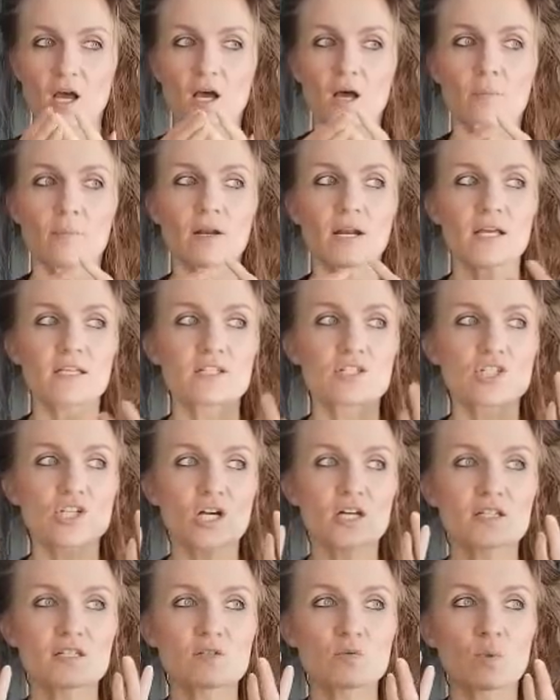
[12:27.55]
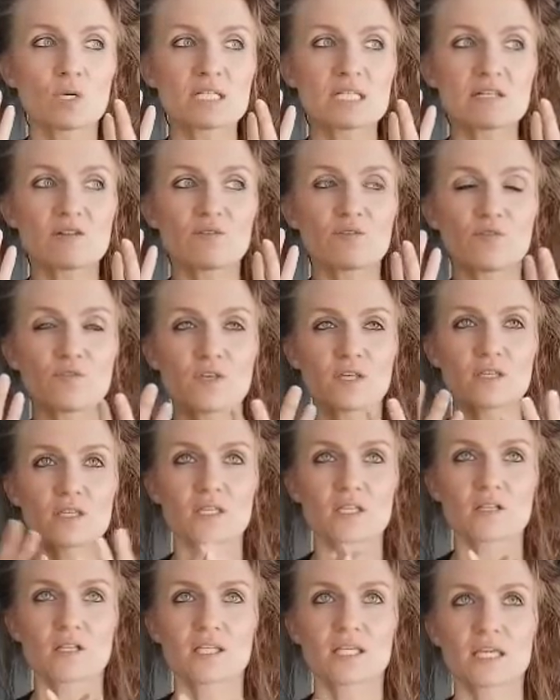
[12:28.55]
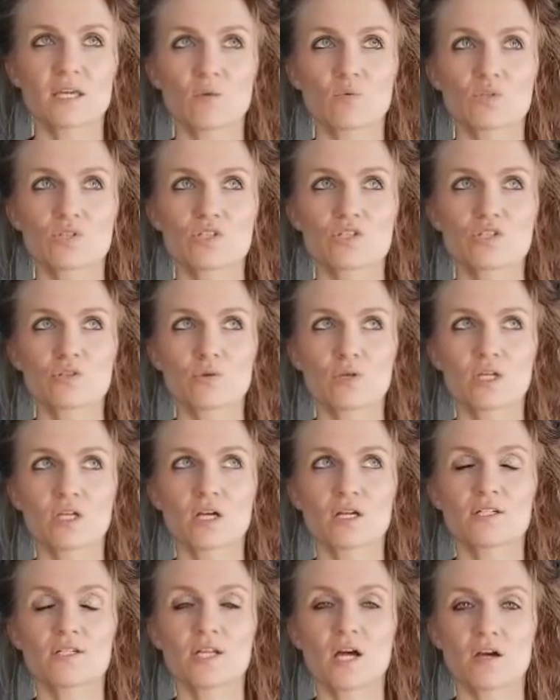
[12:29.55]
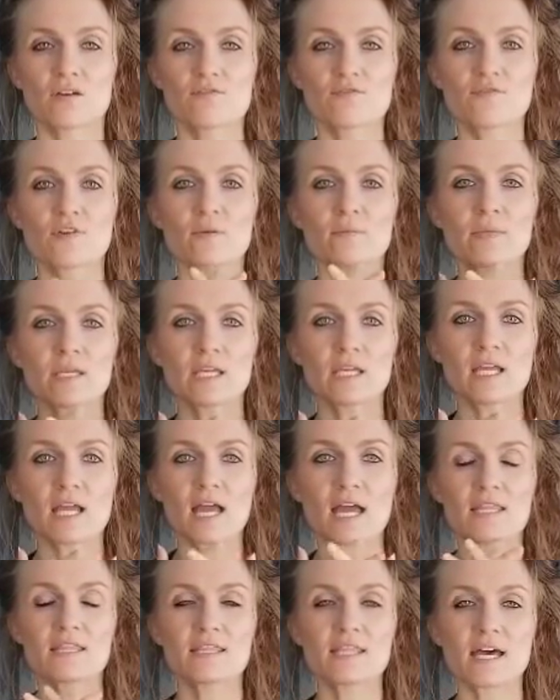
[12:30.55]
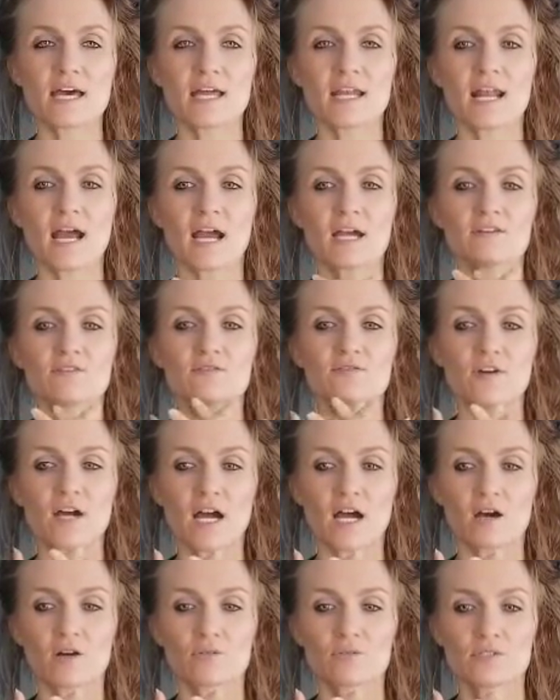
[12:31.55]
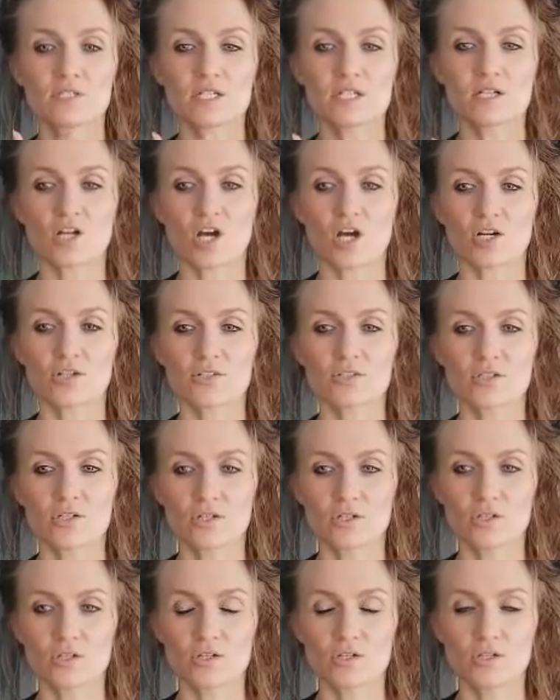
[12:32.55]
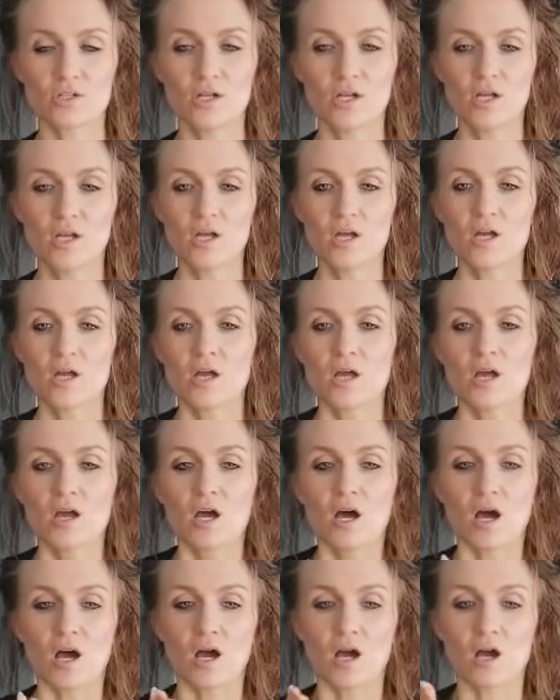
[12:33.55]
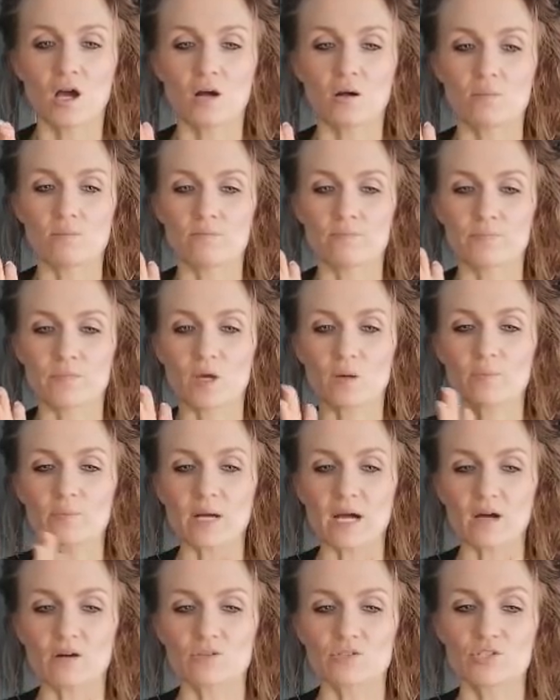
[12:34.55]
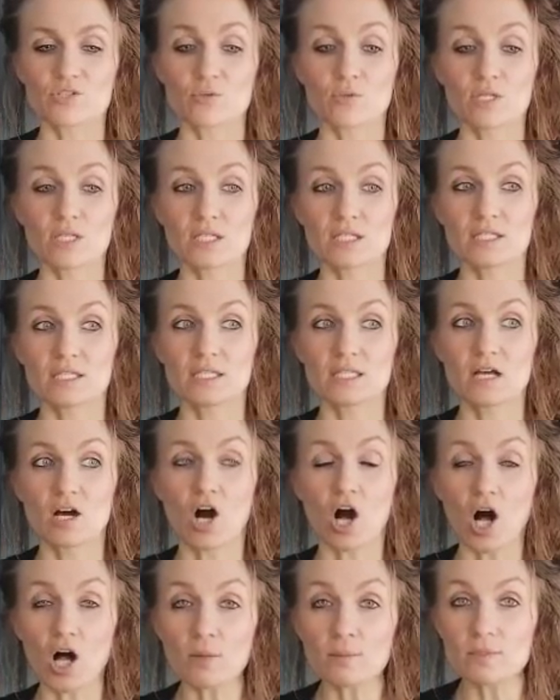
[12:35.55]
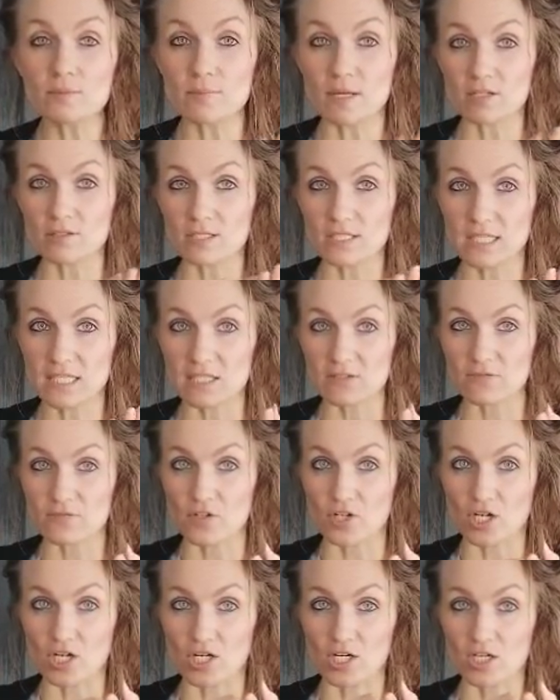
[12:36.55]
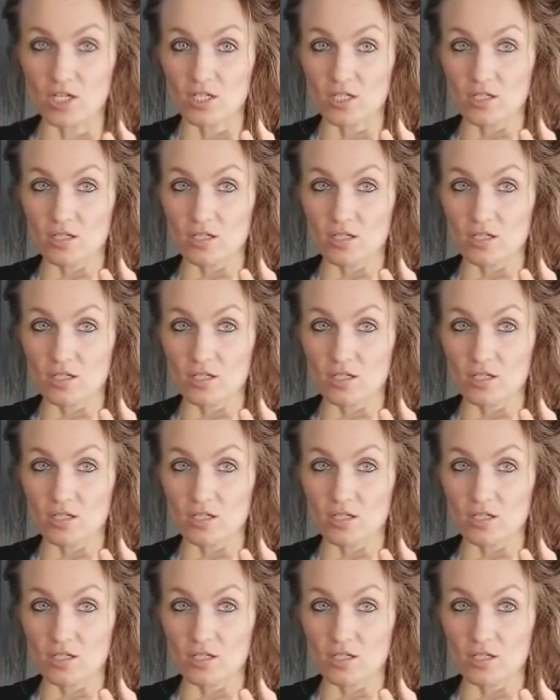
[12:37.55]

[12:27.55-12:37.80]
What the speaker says: but I just wasn't feeling like it was doing enough for me. And then I found an article about doing almond milk kefir,